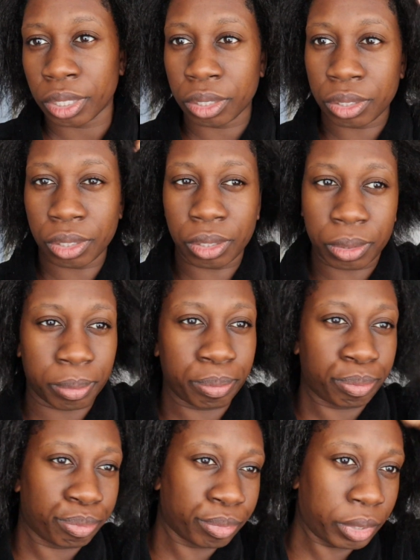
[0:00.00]
So
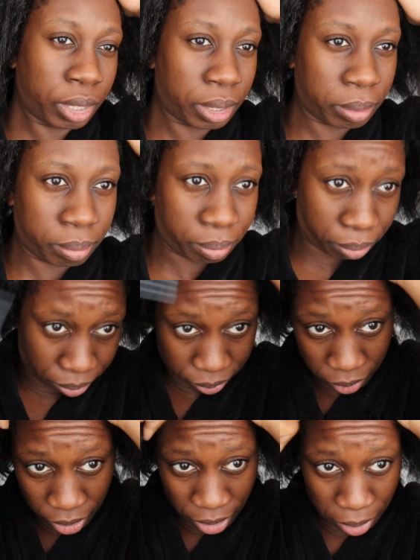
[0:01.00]
yeah,
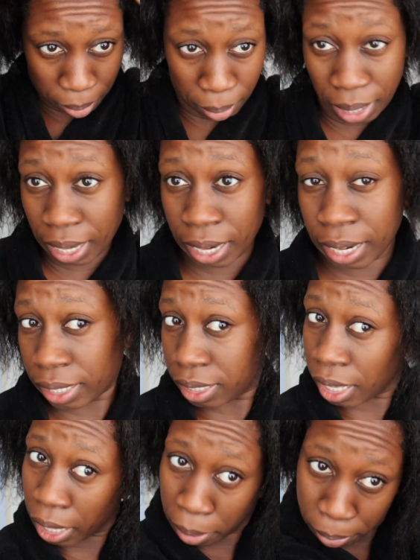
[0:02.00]
my hair is
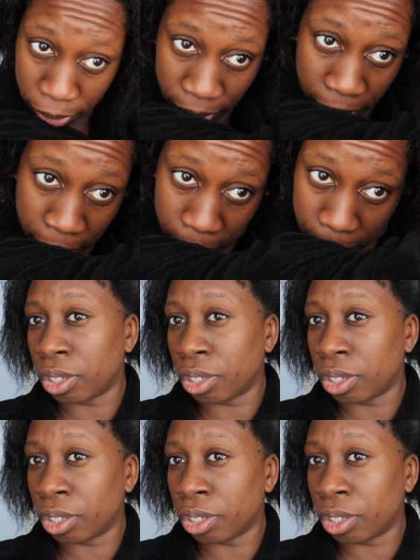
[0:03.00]
happy.